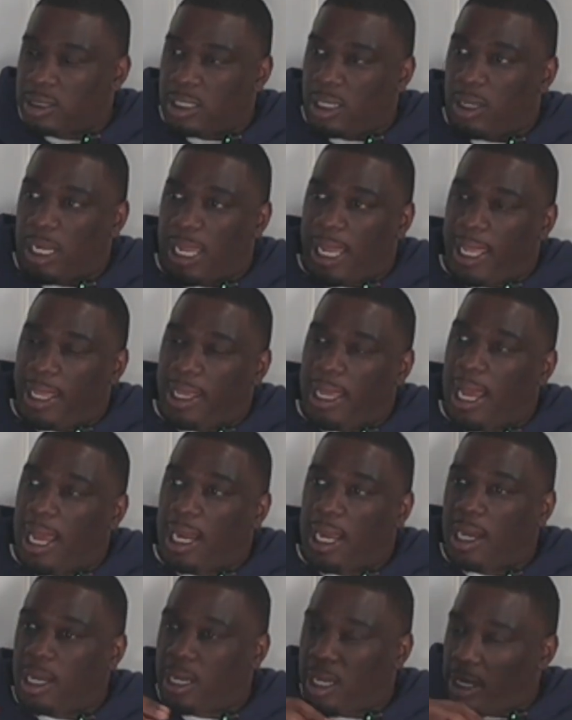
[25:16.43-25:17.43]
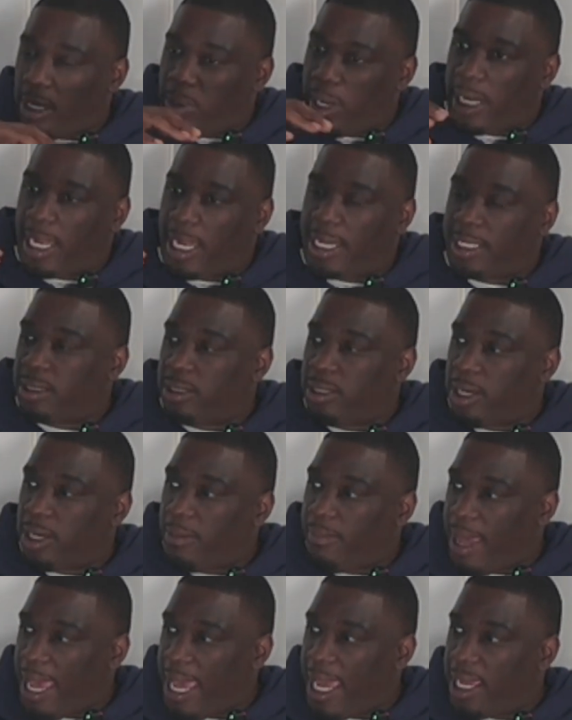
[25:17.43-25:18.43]
So like I got cut around like, you
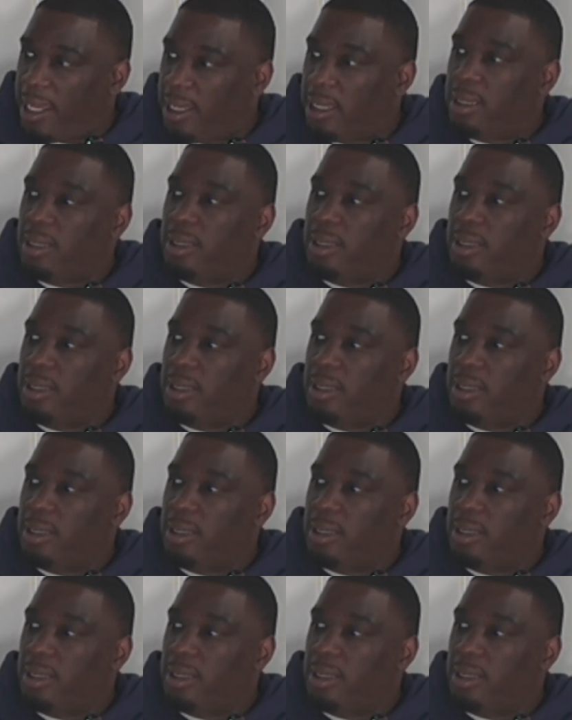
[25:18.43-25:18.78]
know, May.